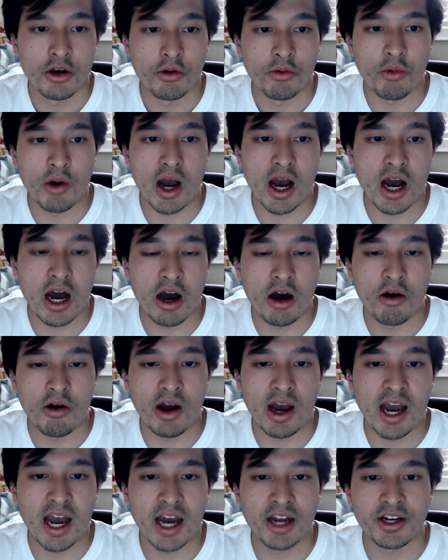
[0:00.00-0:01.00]

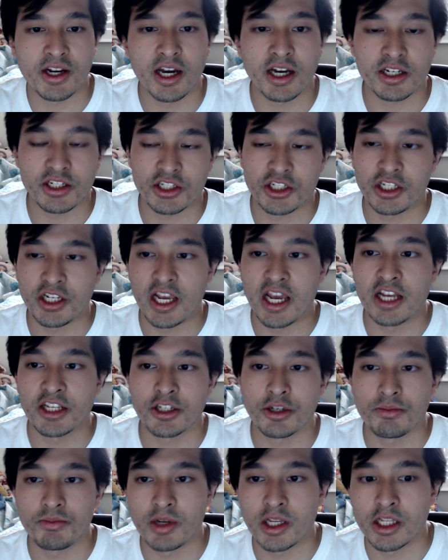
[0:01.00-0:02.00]
While Anak, she ends
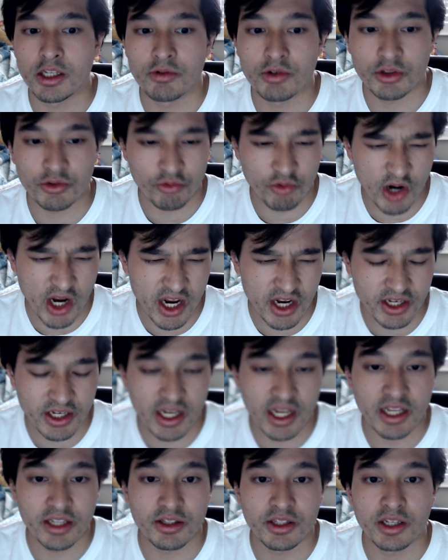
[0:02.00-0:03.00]
up meeting with Ren
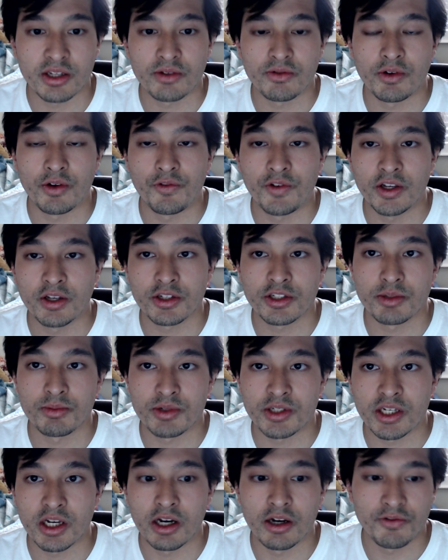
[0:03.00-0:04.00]
and reveals
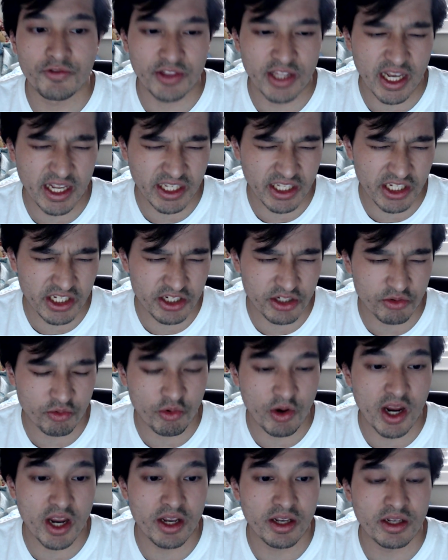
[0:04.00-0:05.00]
himself that he is
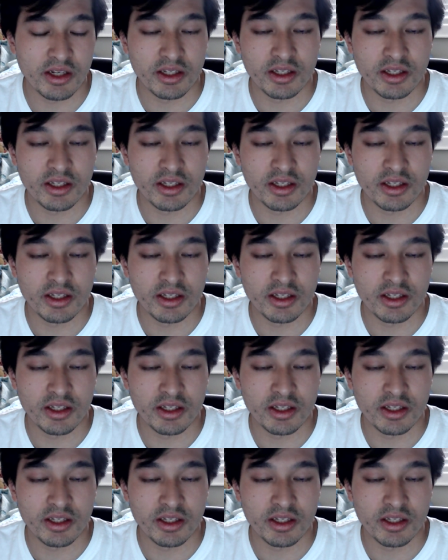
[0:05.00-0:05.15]
Ren,